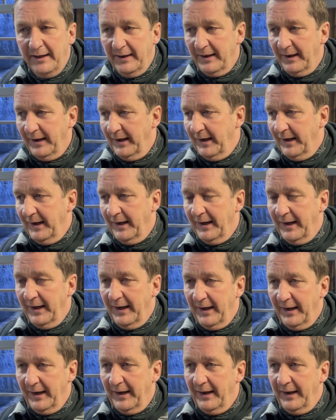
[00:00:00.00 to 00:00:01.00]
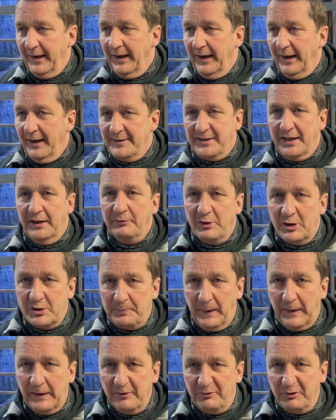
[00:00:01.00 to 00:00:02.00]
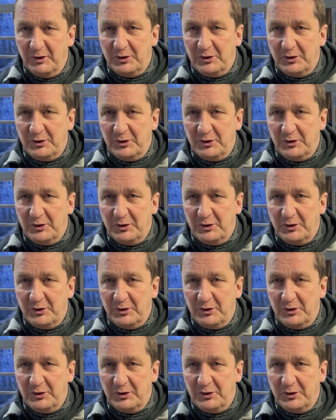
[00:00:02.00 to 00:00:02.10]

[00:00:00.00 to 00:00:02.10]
a sandwich panel for